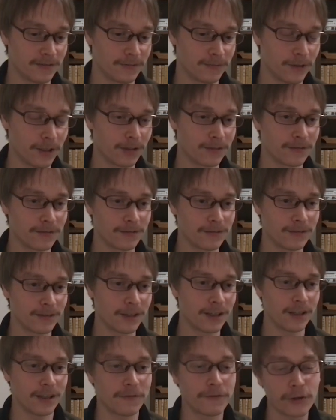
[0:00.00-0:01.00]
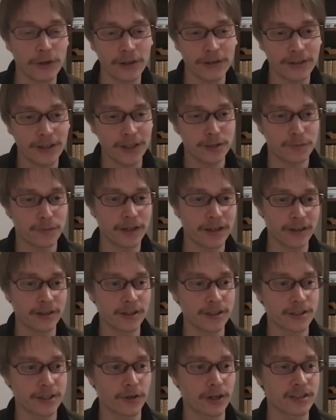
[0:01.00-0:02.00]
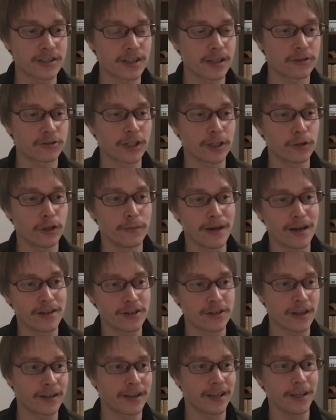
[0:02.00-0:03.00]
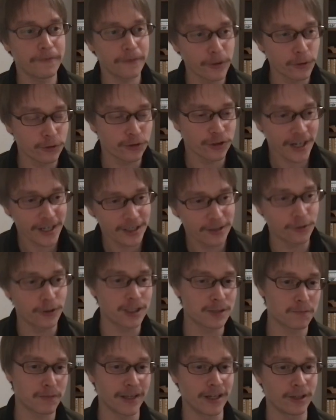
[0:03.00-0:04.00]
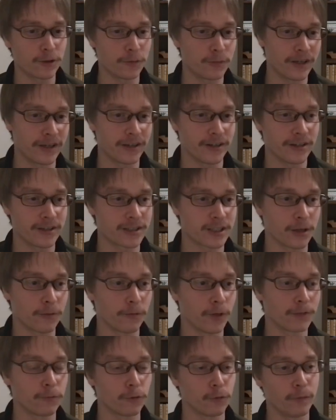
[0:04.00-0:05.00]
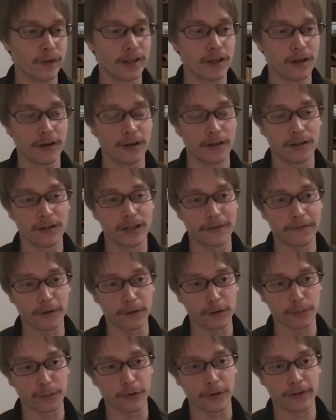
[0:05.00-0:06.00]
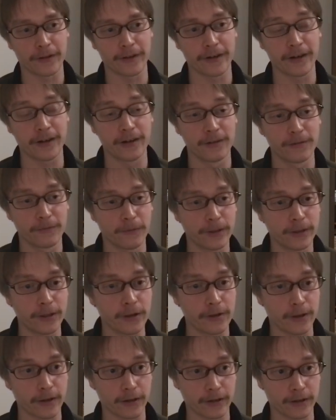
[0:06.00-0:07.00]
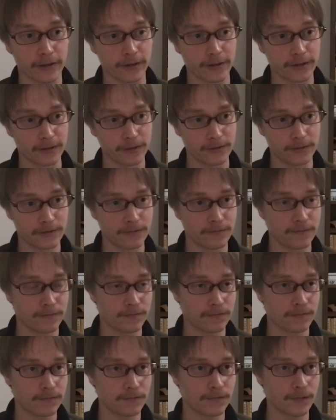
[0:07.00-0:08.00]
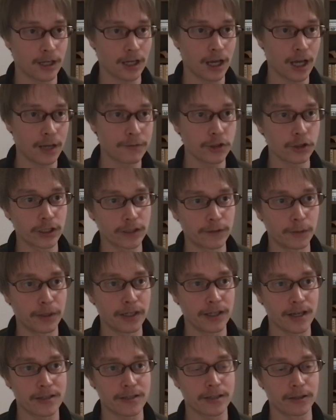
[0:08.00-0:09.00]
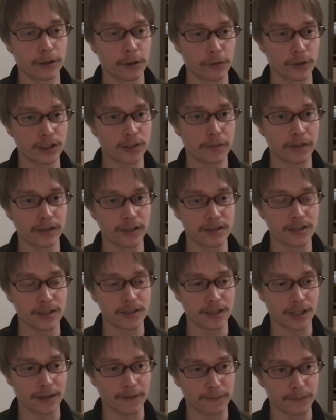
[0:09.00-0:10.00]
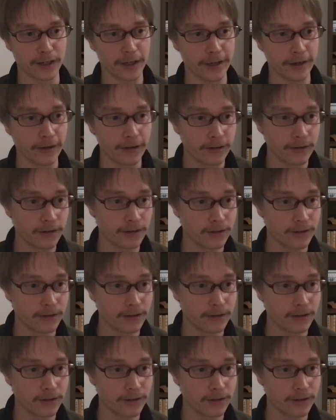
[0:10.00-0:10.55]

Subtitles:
well, if you didn't teach beginners, you can still try to imagine that if you tried to explain it to beginners, what would be the difficult point there? What do you think? I'm sure everybody has their own experiences. I have mine.